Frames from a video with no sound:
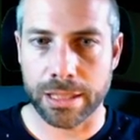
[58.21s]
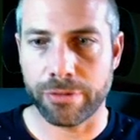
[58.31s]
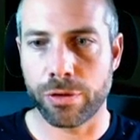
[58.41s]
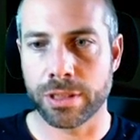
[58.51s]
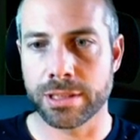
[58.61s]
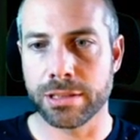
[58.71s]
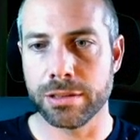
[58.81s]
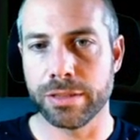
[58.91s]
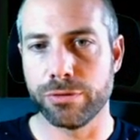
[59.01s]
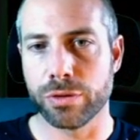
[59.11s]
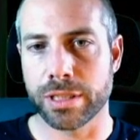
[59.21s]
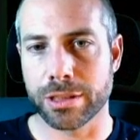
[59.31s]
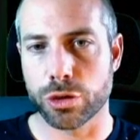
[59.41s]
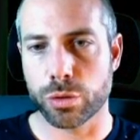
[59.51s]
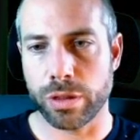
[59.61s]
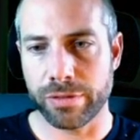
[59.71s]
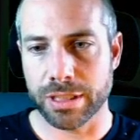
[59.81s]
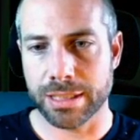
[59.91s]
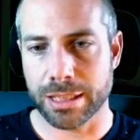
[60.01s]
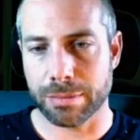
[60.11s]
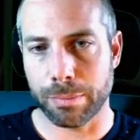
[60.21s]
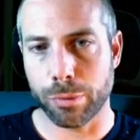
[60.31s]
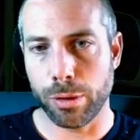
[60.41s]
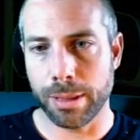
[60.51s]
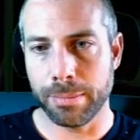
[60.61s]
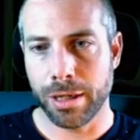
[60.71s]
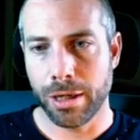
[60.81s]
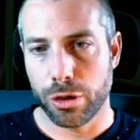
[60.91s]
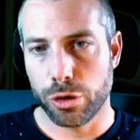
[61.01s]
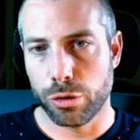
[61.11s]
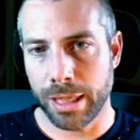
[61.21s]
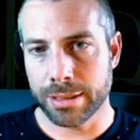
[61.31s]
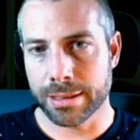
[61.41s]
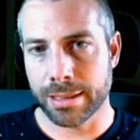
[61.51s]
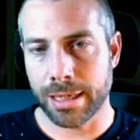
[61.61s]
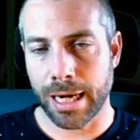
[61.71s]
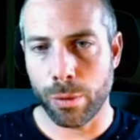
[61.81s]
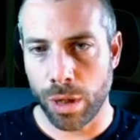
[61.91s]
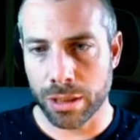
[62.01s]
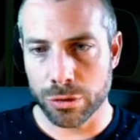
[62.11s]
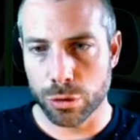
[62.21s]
For instance, if you take the traveling salesman problem, you might say, I want to